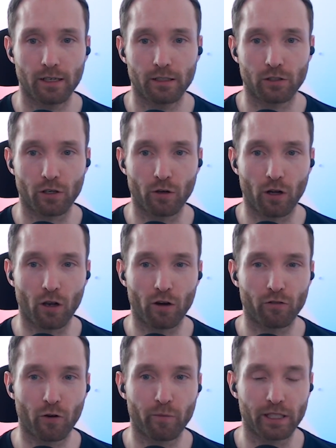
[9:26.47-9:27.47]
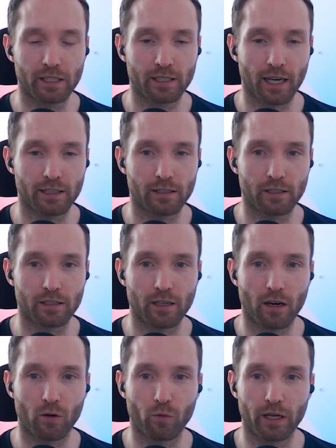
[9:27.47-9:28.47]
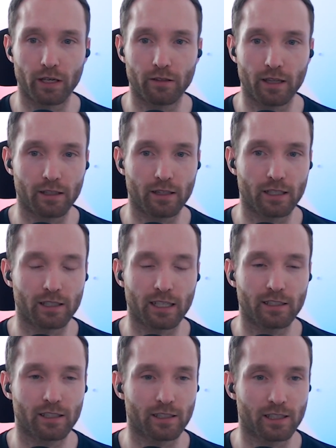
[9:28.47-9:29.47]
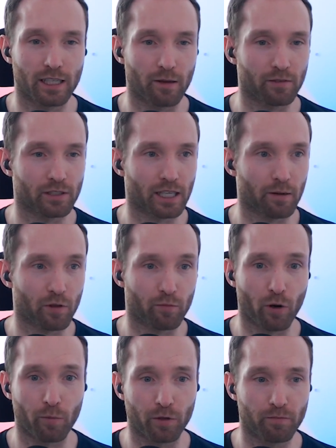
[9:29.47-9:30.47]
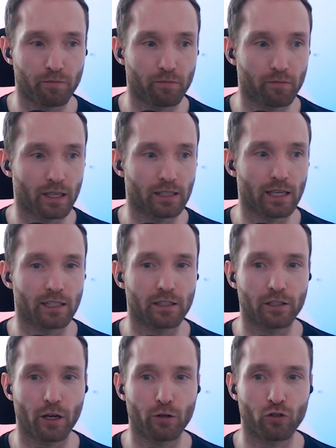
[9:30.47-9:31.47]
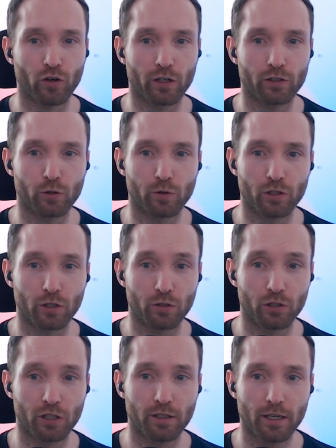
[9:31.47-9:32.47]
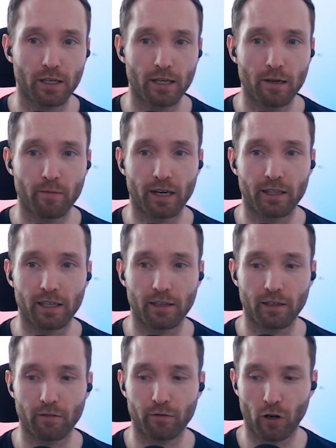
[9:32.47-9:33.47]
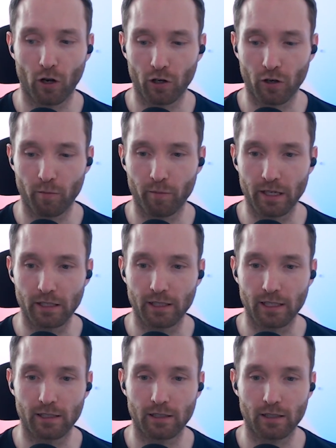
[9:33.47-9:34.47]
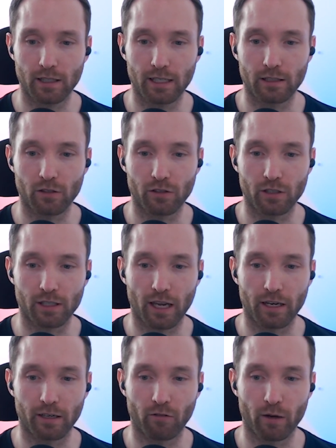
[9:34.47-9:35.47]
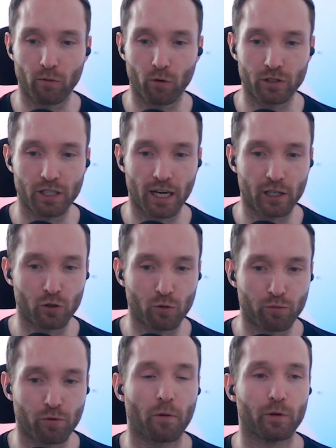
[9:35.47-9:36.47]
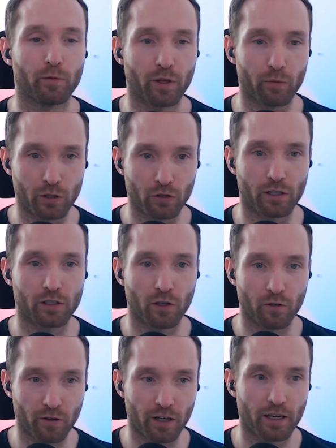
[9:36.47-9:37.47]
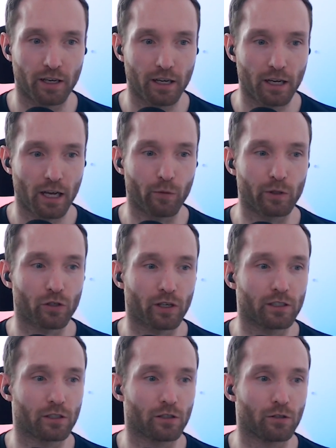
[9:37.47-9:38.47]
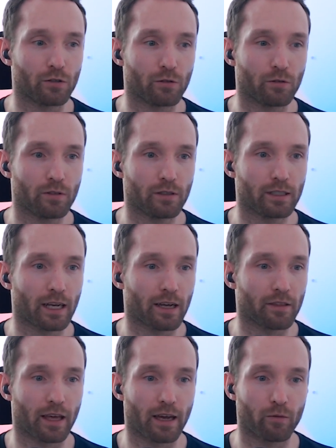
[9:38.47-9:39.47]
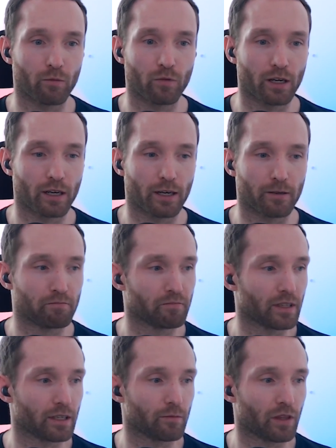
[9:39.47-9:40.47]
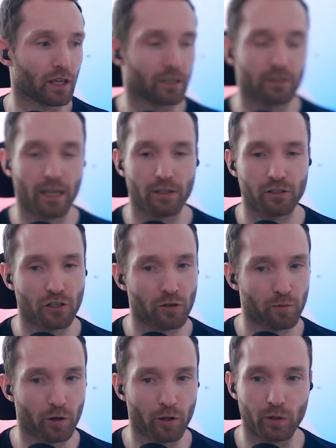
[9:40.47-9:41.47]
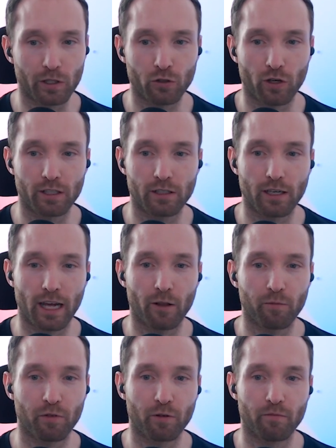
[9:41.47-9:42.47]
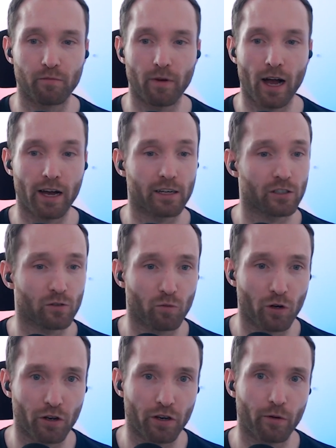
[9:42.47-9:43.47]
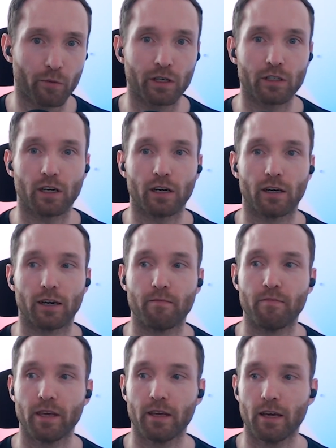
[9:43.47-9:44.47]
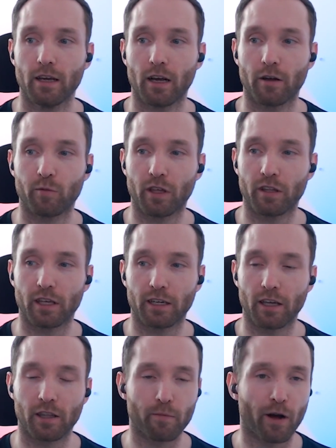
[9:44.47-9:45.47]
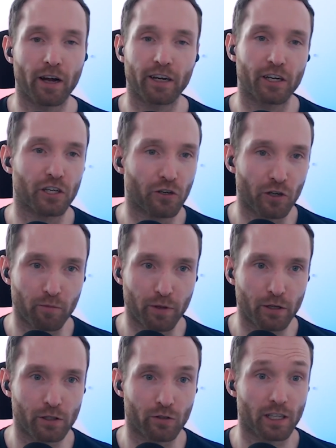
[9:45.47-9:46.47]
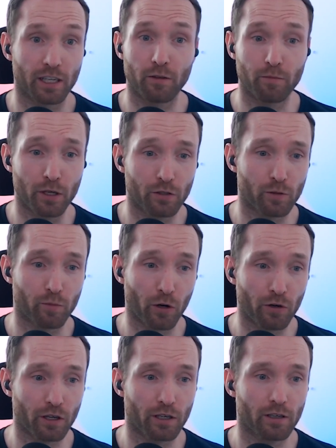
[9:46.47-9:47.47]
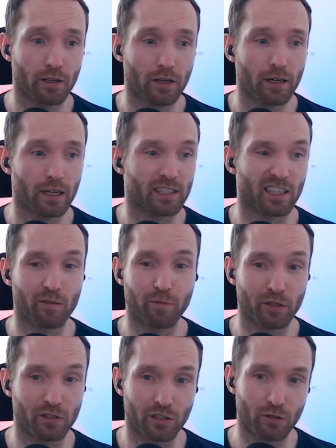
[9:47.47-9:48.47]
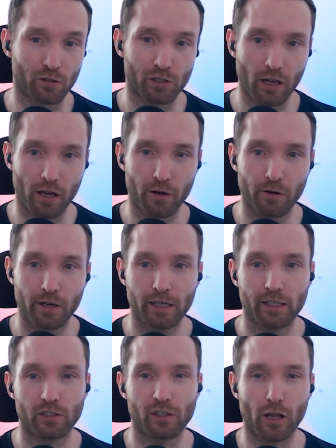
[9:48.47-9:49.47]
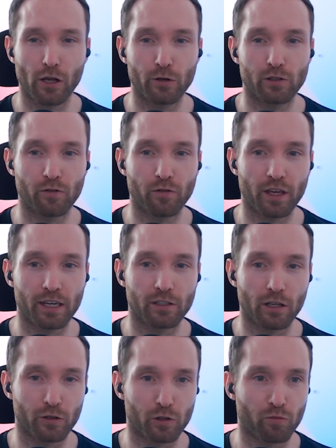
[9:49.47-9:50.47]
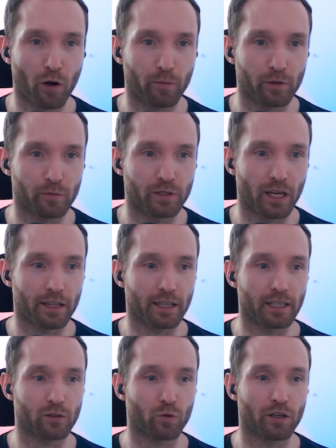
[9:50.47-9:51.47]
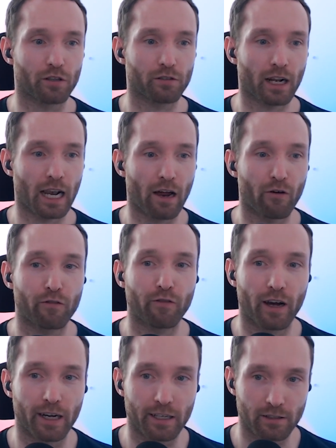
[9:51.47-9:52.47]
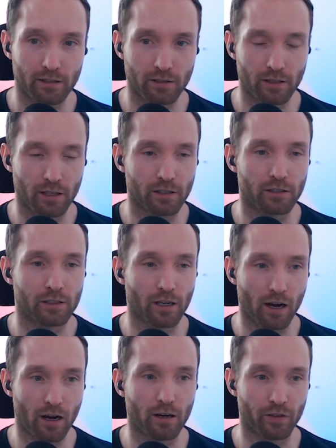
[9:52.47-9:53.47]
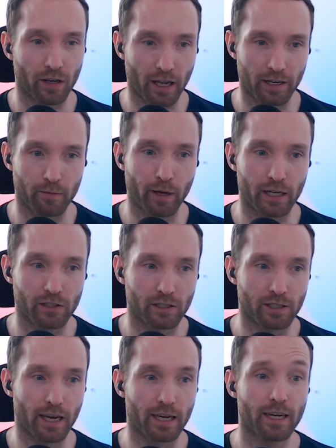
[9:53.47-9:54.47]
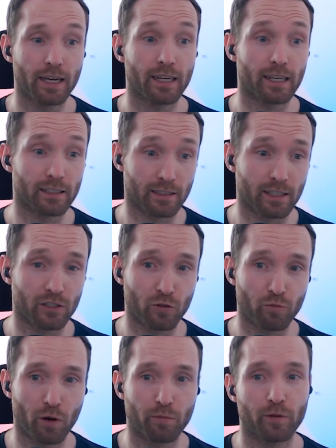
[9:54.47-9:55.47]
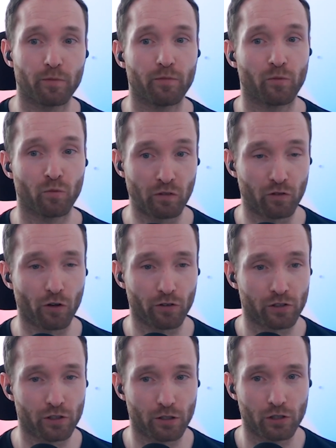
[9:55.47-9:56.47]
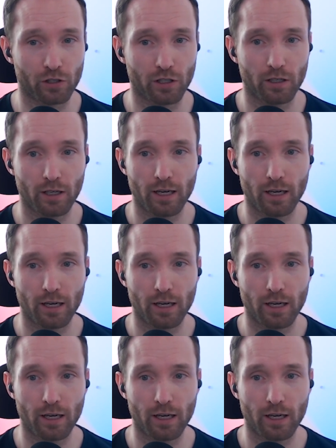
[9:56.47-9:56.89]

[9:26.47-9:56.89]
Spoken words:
So a lot of companies tend to start with, they tend to skip the problem. They tend to go straight onto a solution. But I think for a lot of companies, it's understanding, right, what's the actual problem that we're trying to solve here? Are we trying to get their sales up? Are we trying to help them hire someone? Are they buying a new computer? Is their computer broken? Is their computer too slow? So there's loads of things and loads of problems that I think it's worth clarifying at the start of a landing page to say, is this your problem? We've got the solution.